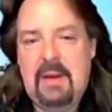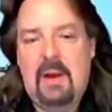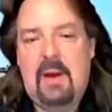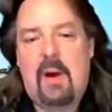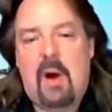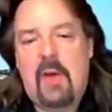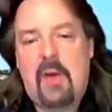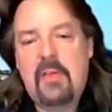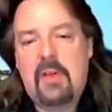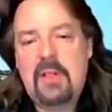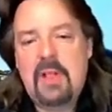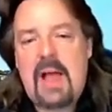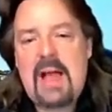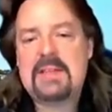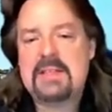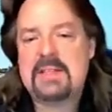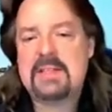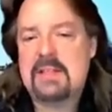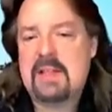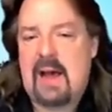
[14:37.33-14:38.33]
On the
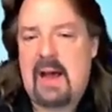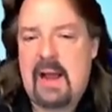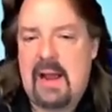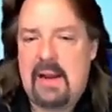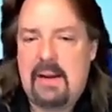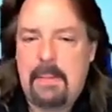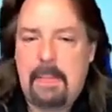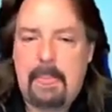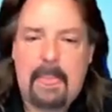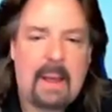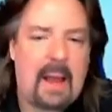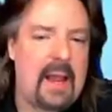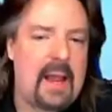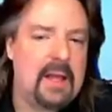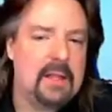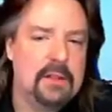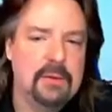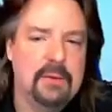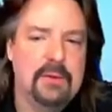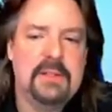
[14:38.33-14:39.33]
last slide, I
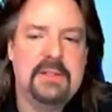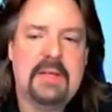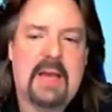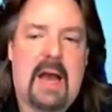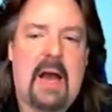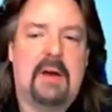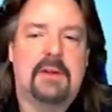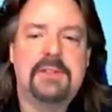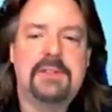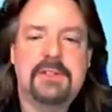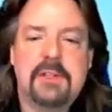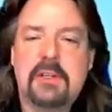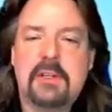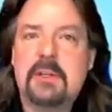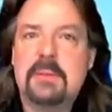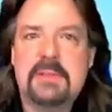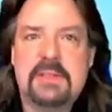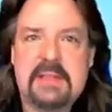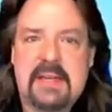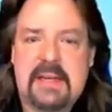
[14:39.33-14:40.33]
alluded to how
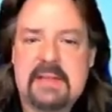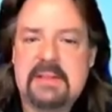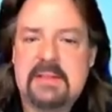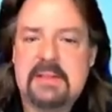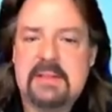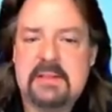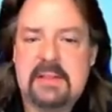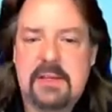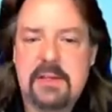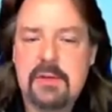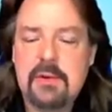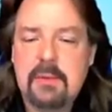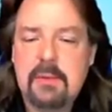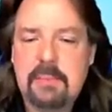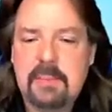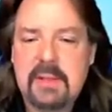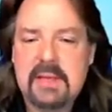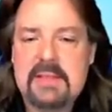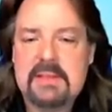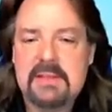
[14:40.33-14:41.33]
circumstances at your
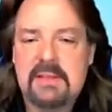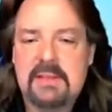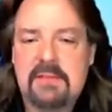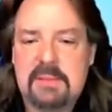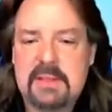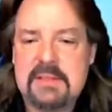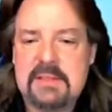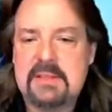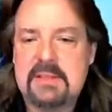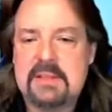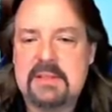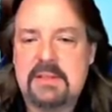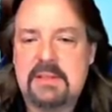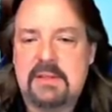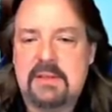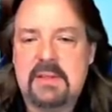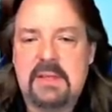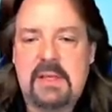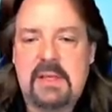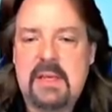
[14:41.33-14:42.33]
place of business
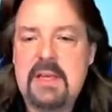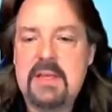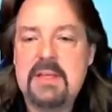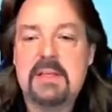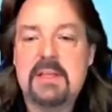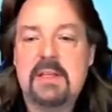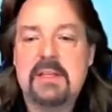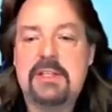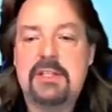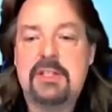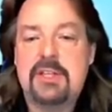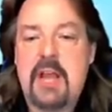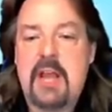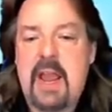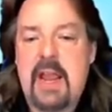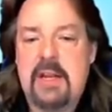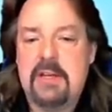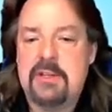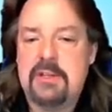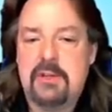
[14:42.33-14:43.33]
could easily
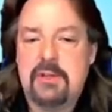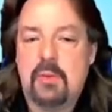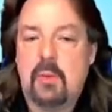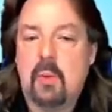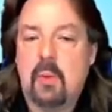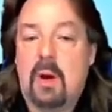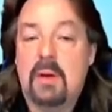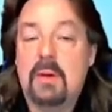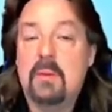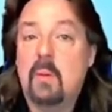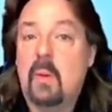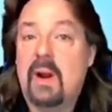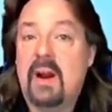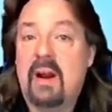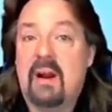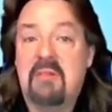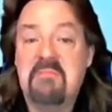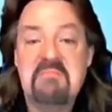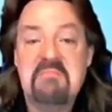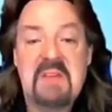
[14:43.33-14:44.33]
change to one
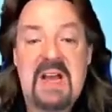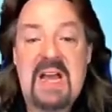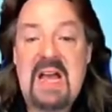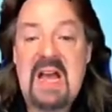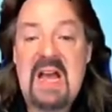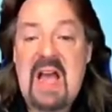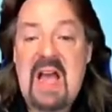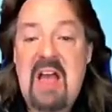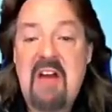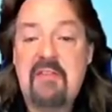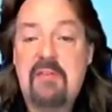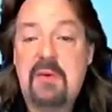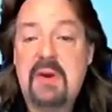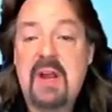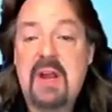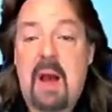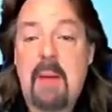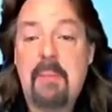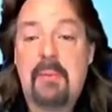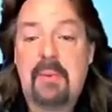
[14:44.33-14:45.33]
where every
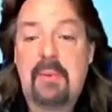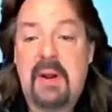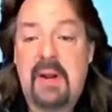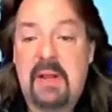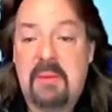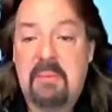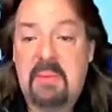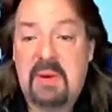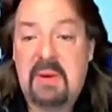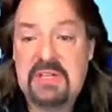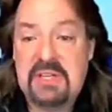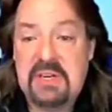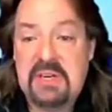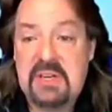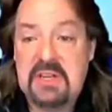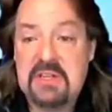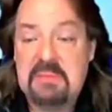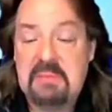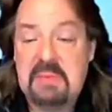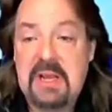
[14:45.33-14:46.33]
operating budget
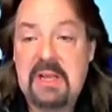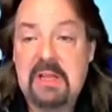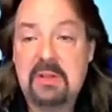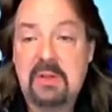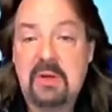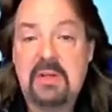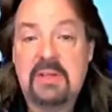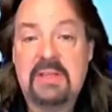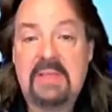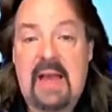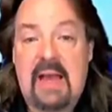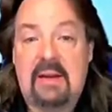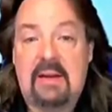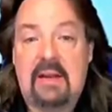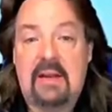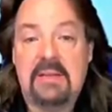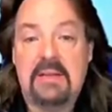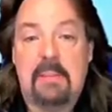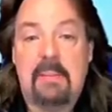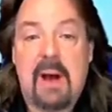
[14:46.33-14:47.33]
is being looked at
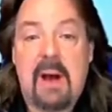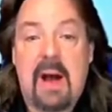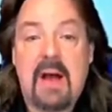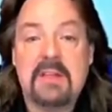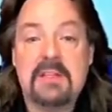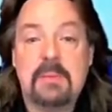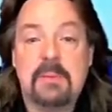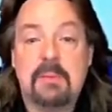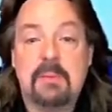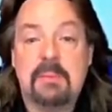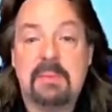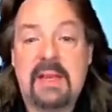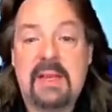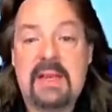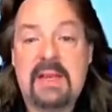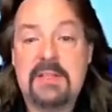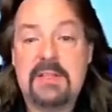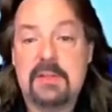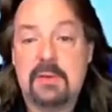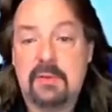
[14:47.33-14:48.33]
as a possible
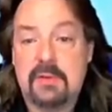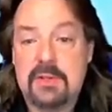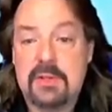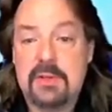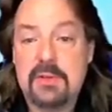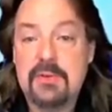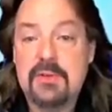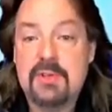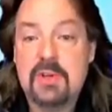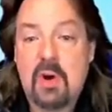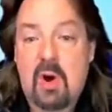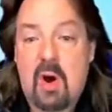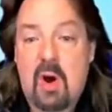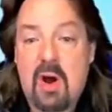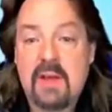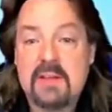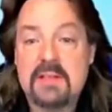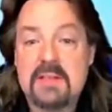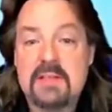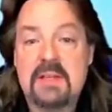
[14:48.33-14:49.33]
place to reduce
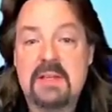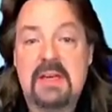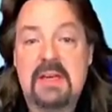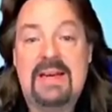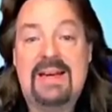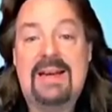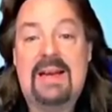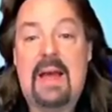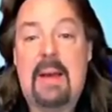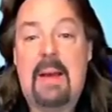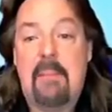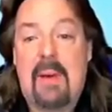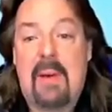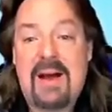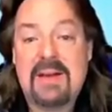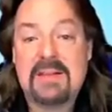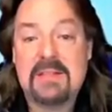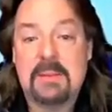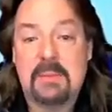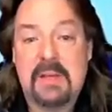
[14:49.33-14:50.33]
costs and
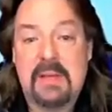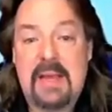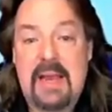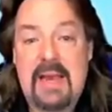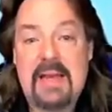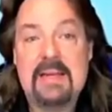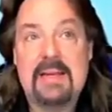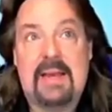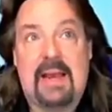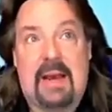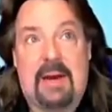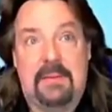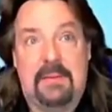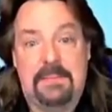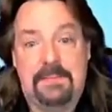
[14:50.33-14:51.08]
possibly headcount.